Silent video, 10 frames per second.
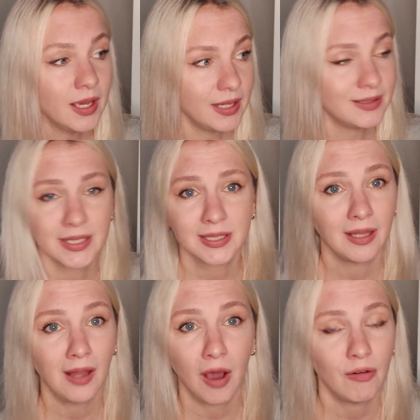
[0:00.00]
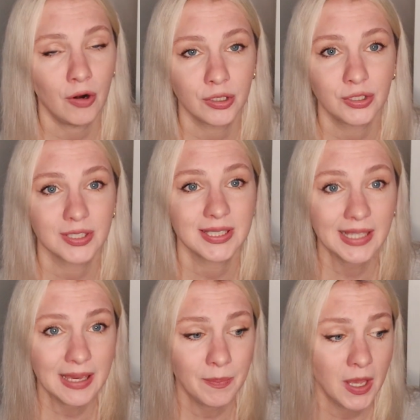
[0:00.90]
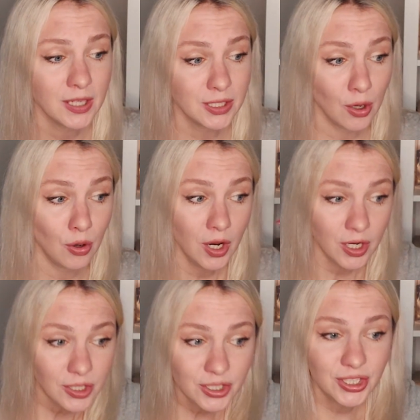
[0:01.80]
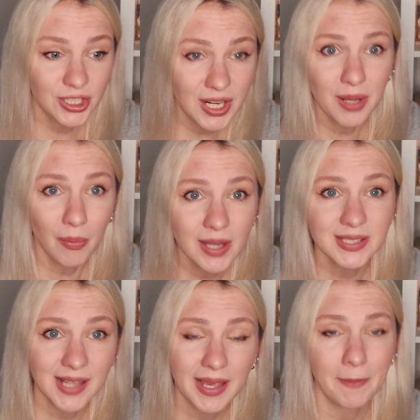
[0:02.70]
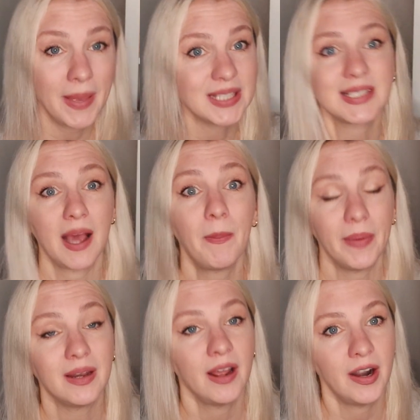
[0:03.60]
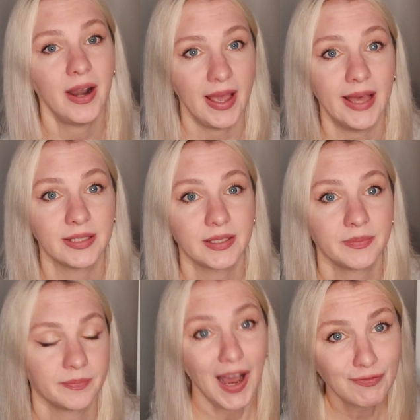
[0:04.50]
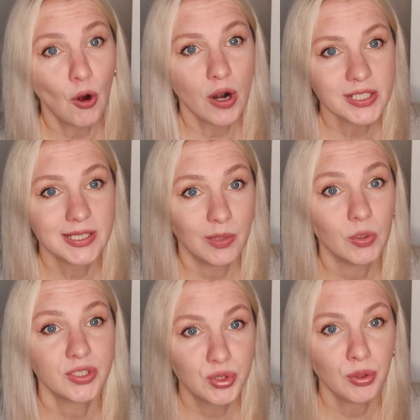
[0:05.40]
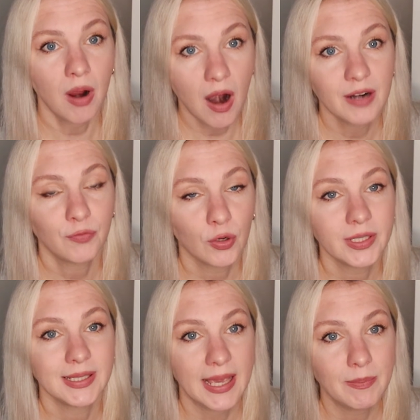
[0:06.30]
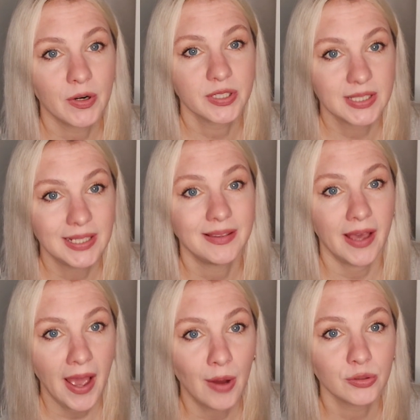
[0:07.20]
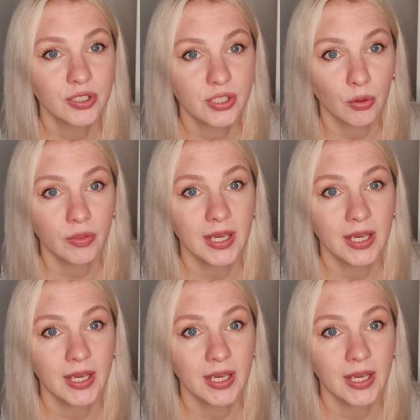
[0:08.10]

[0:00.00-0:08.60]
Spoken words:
it doesn't allow her to sleep. So she was like messed up in her head. Of course, it was too hard for the neighbors in the house, so